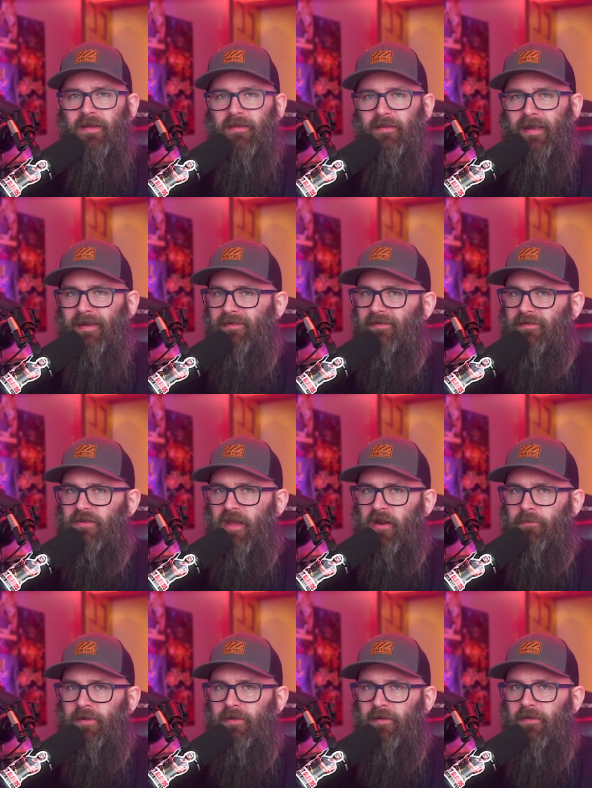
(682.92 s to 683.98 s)
Ladies and
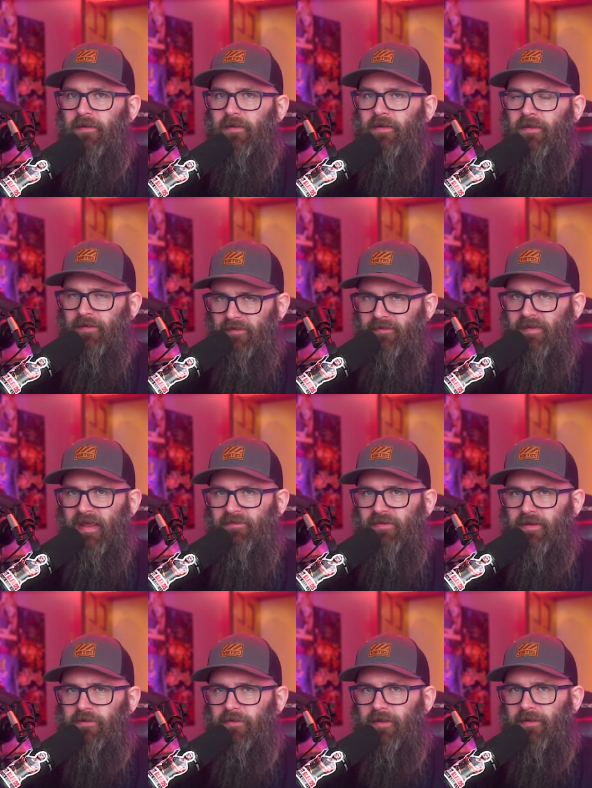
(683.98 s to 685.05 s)
gentlemen, stay
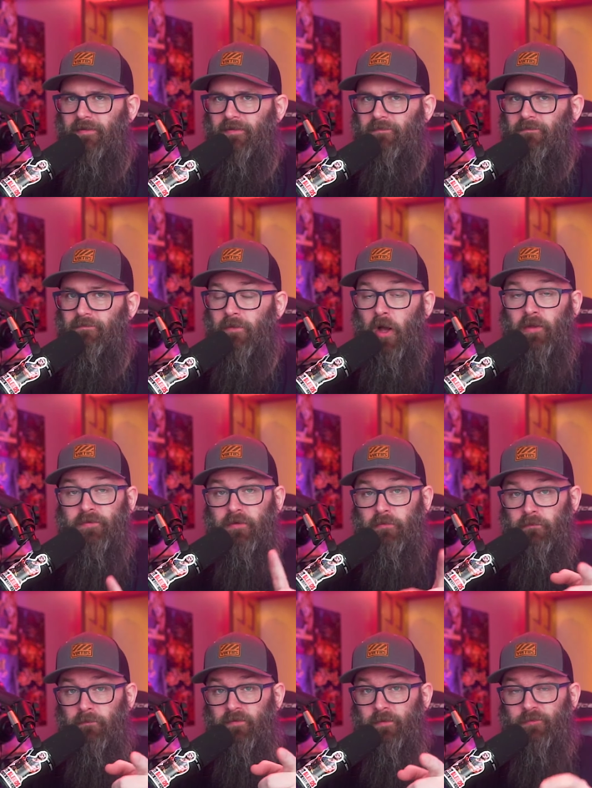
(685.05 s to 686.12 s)
vigilant. Also,
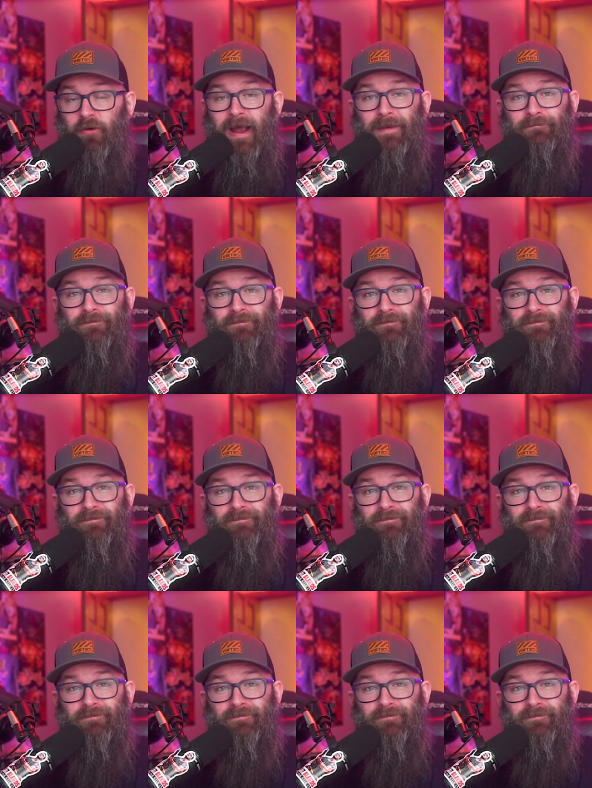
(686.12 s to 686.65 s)
subscribe.